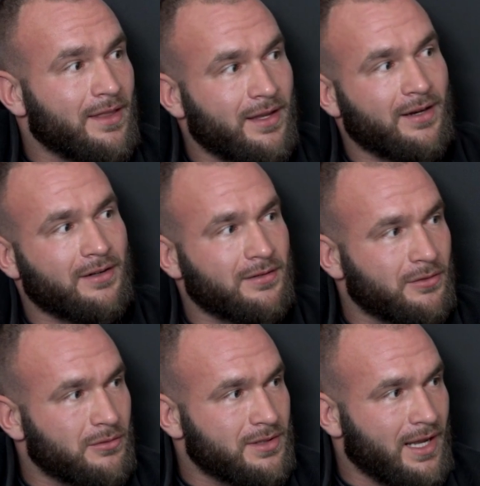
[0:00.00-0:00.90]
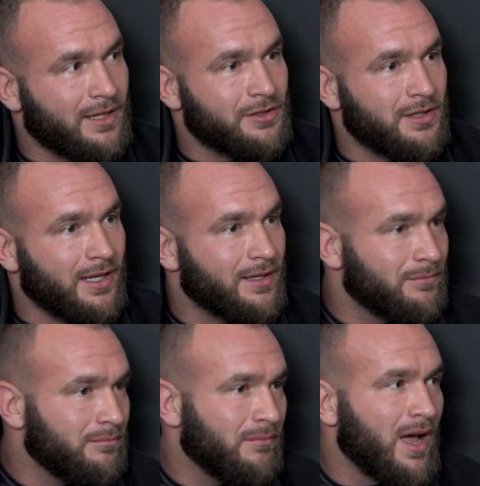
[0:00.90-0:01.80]
there who was actually like
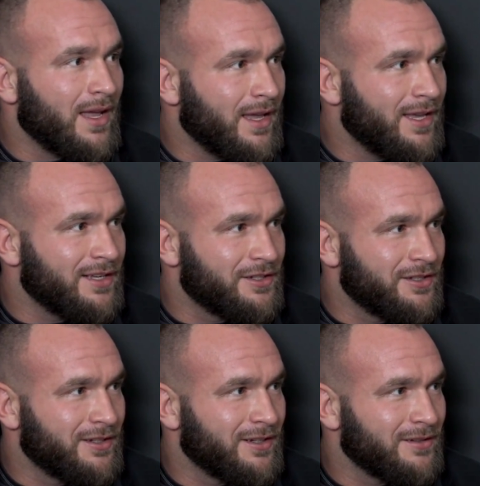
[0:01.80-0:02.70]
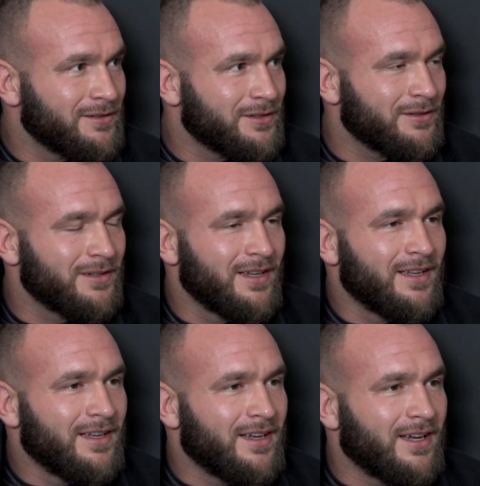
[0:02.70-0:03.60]
my age, So
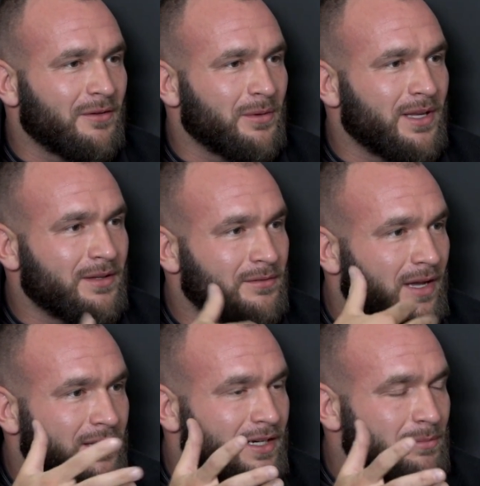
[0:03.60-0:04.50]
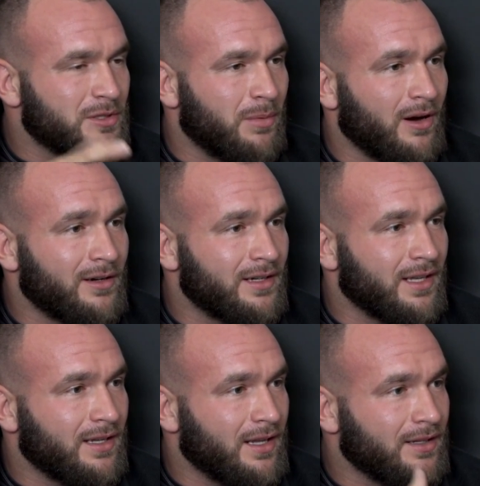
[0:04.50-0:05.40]
we ended up
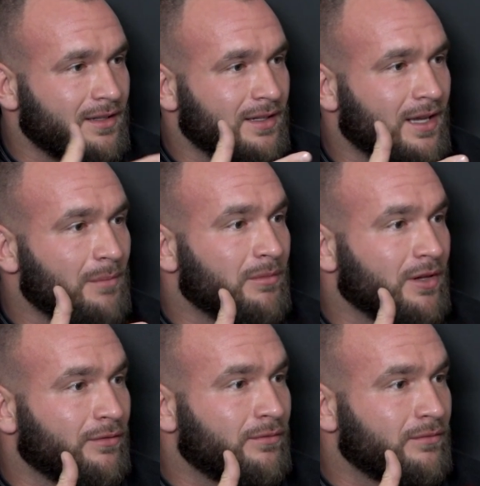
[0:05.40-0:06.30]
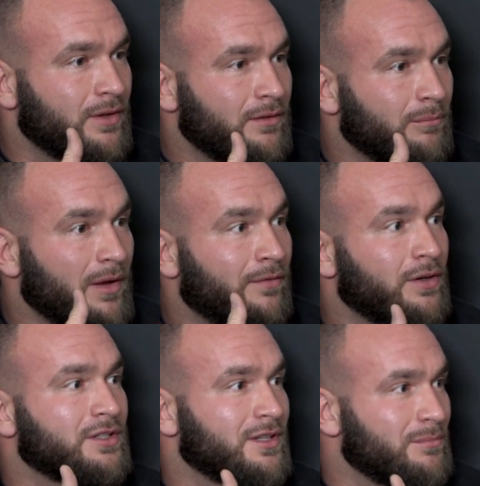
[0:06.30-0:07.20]
sparring, and I got my
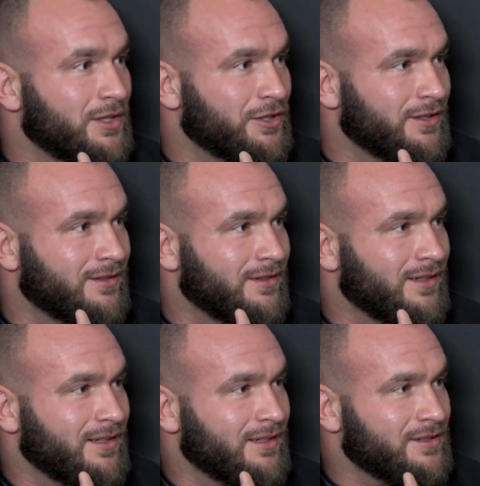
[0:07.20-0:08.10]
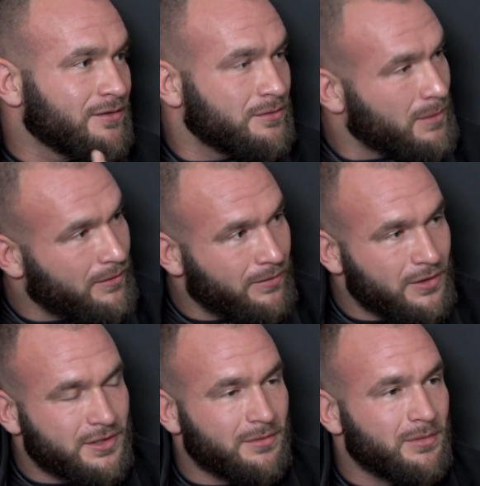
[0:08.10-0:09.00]
first submission. So it was my
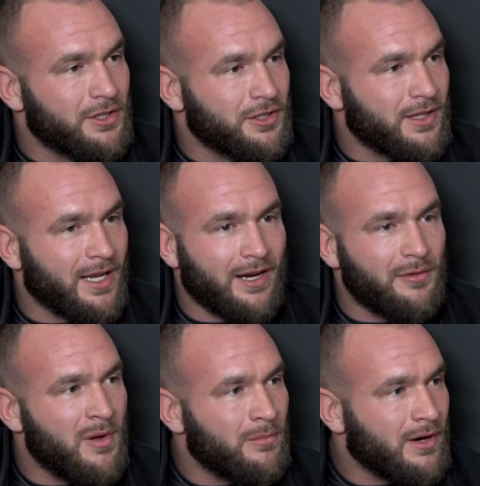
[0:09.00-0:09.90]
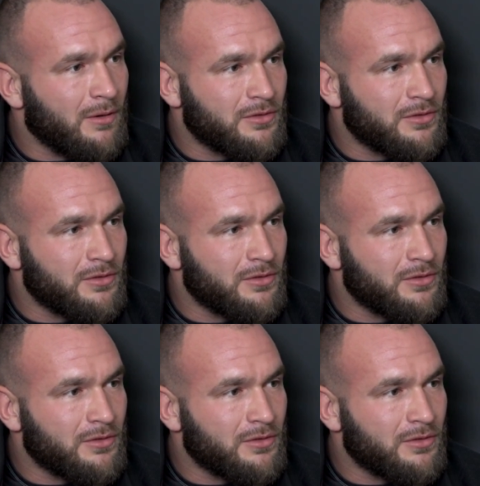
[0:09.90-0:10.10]
first submission, and I remember